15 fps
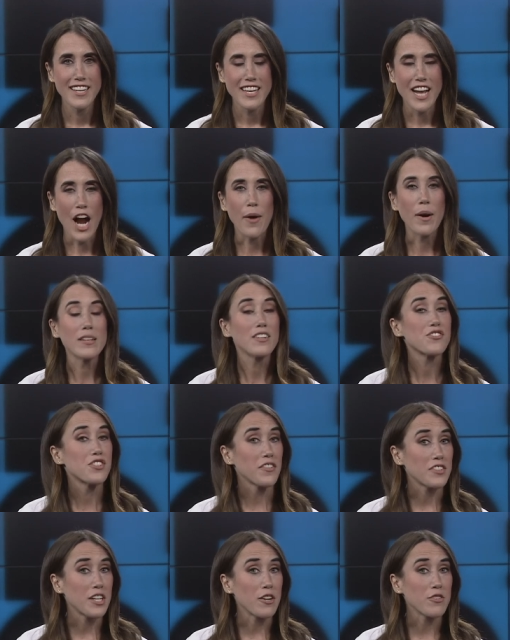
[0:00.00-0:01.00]
All right, let's
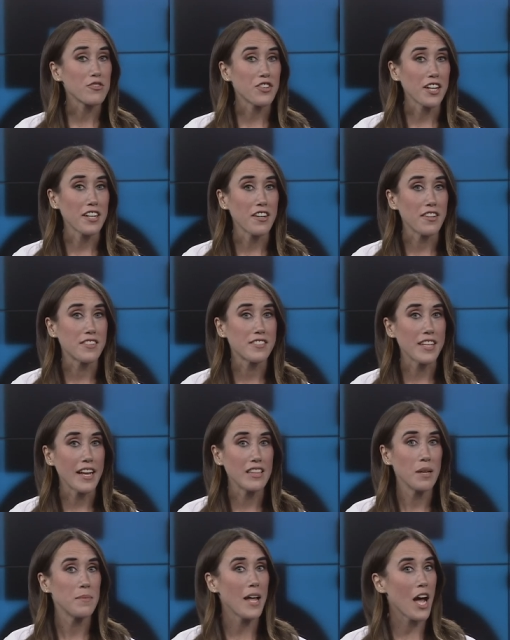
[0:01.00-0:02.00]
shift gears, check in on
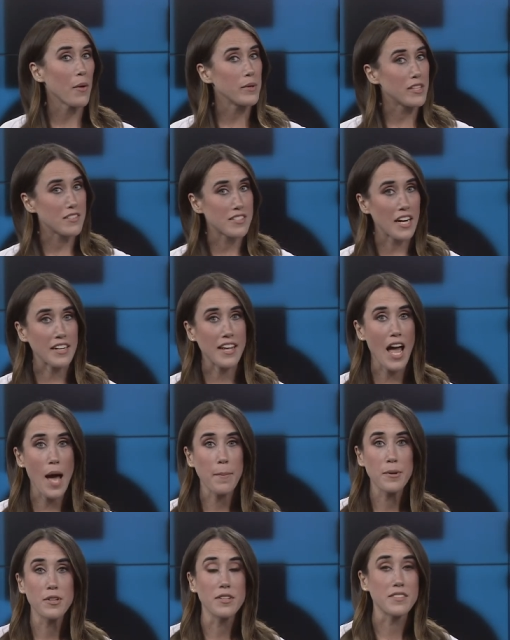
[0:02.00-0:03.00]
Salem now on the state
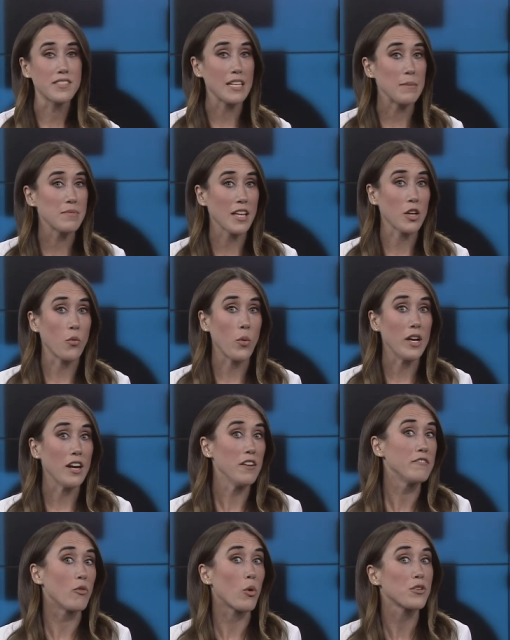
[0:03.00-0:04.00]
capitol. It seems like we
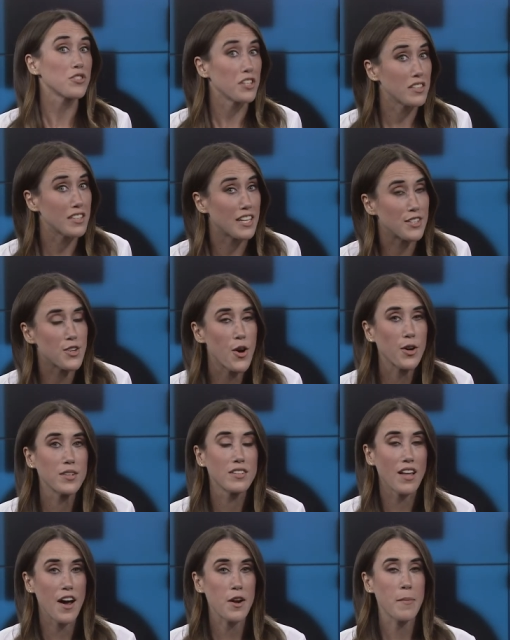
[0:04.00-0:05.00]
unfortunately talk a
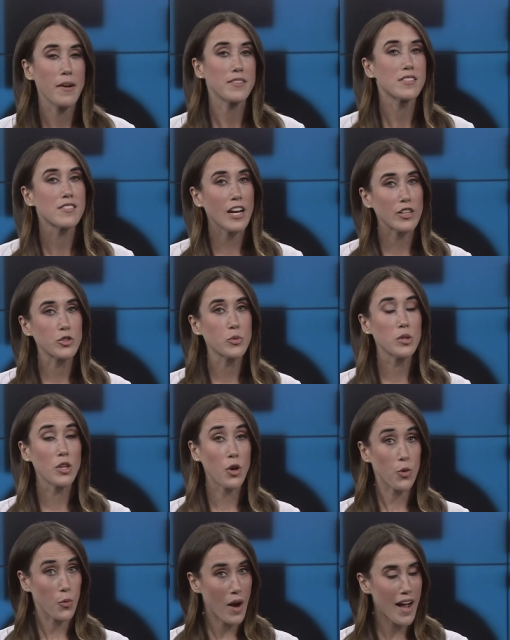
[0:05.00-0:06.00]
lot about sexual
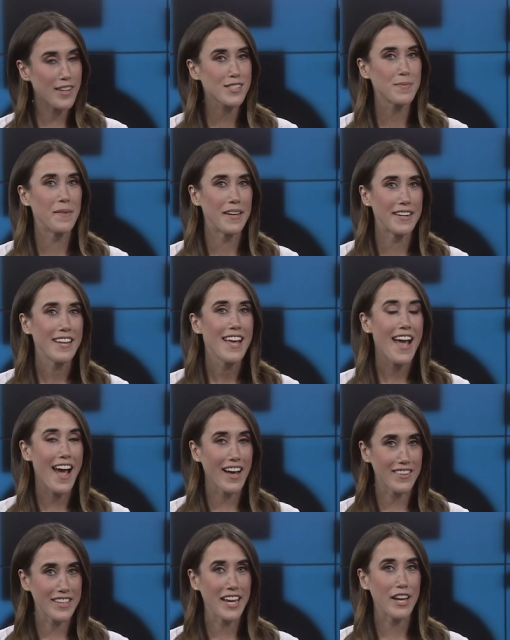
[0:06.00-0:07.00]
harassment
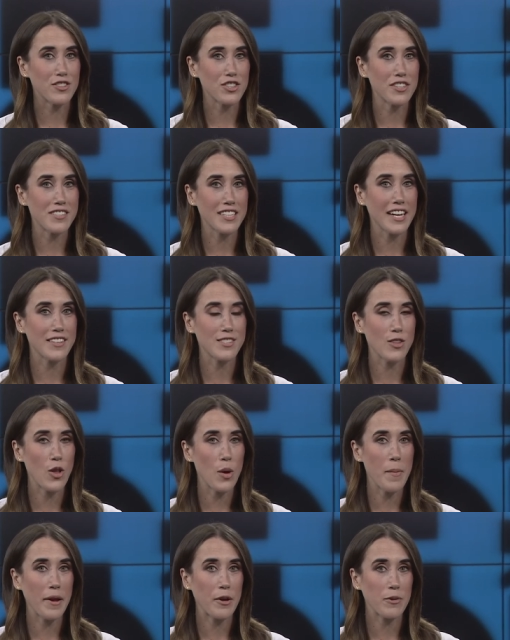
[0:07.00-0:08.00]
allegations against
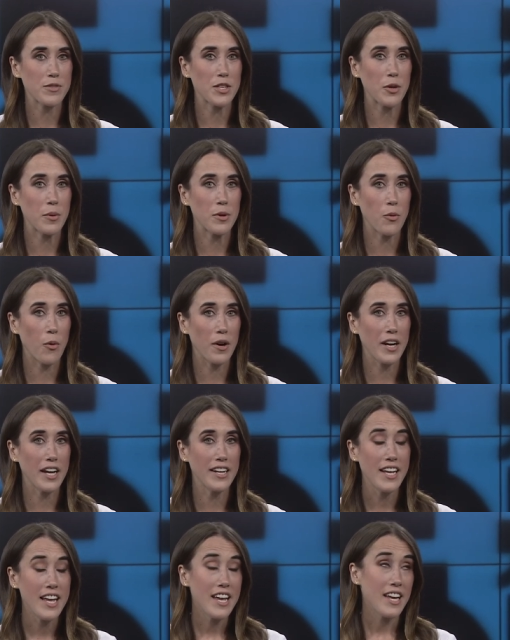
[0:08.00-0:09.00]
lawmakers here in
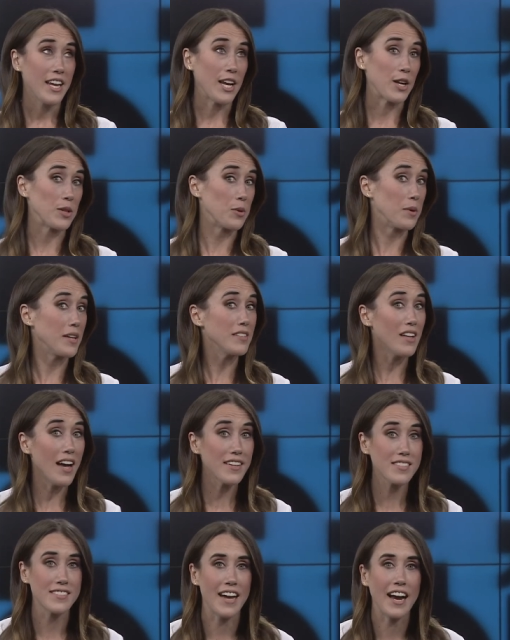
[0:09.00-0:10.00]
Oregon, including
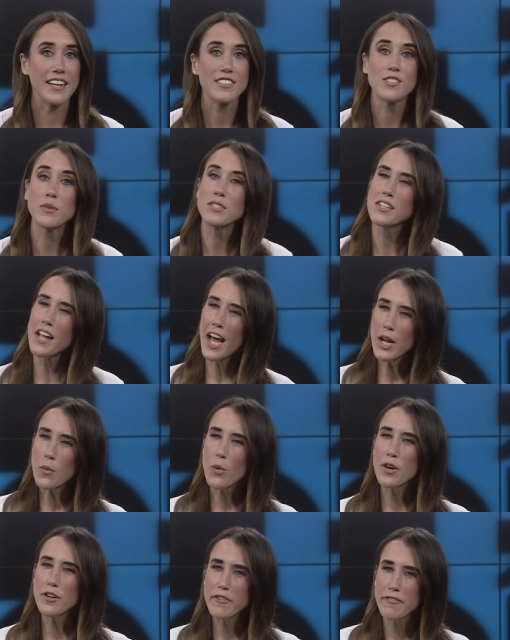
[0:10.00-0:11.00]
last night. So tonight
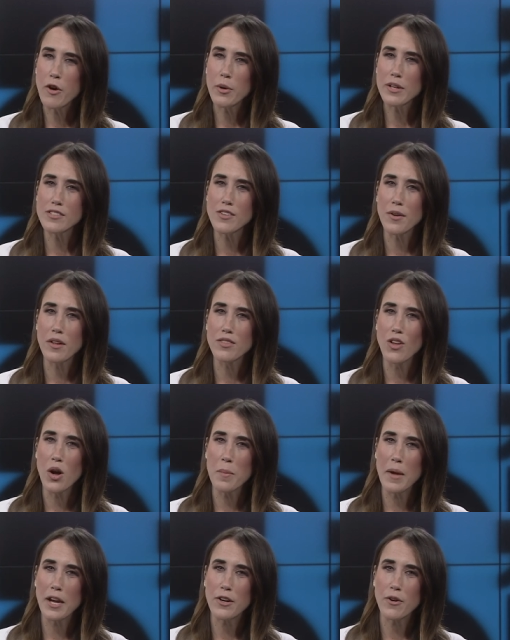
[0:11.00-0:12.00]
we're going to focus on a
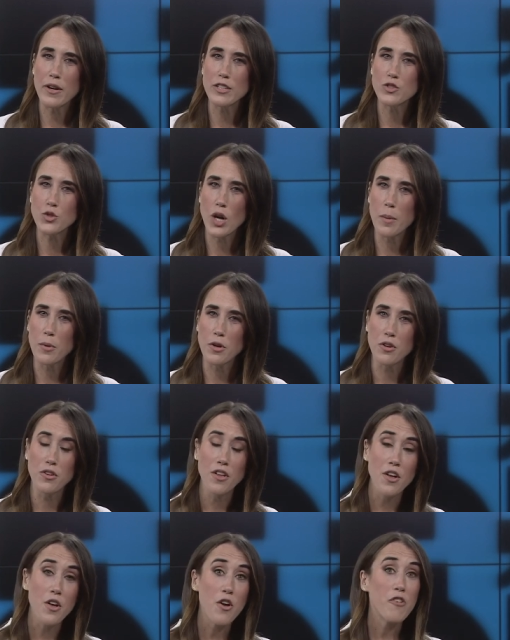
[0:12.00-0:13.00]
lawmaker in
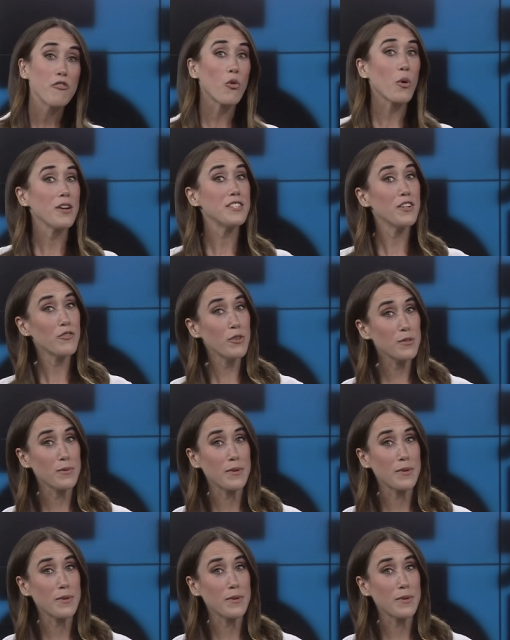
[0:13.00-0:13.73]
trouble for a different